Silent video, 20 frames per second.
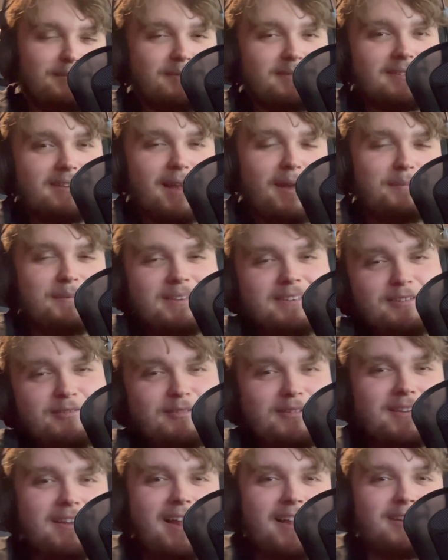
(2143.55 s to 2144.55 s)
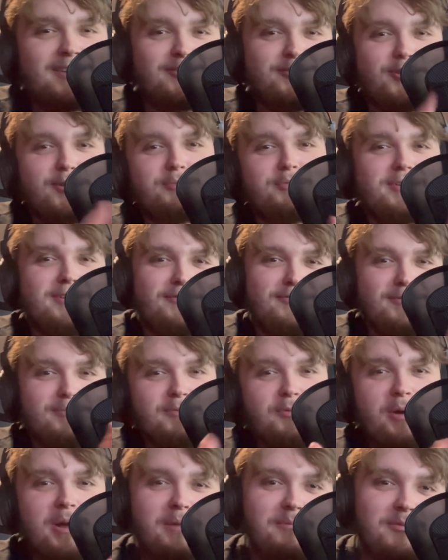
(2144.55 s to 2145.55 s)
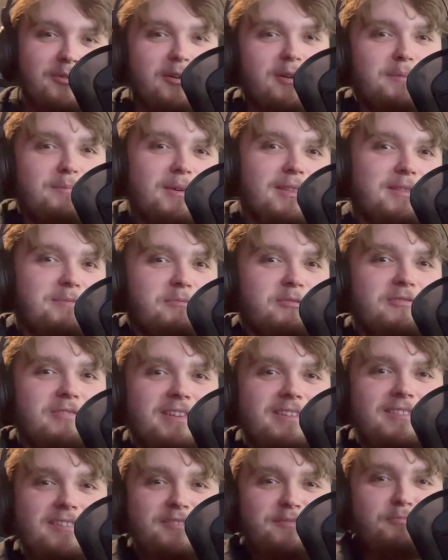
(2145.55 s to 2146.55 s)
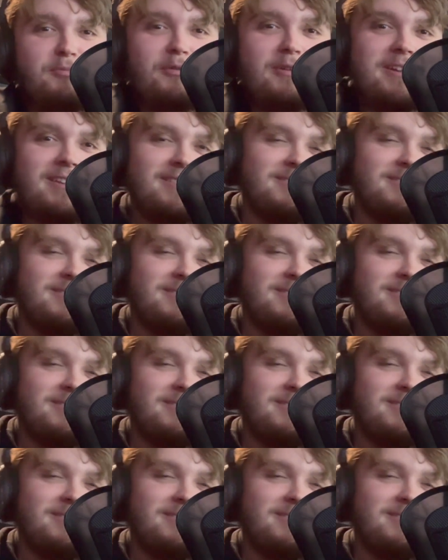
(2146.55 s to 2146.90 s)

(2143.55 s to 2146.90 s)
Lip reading: but I mean, you can kind of interpret it from the way I'm talking about the movie at this point.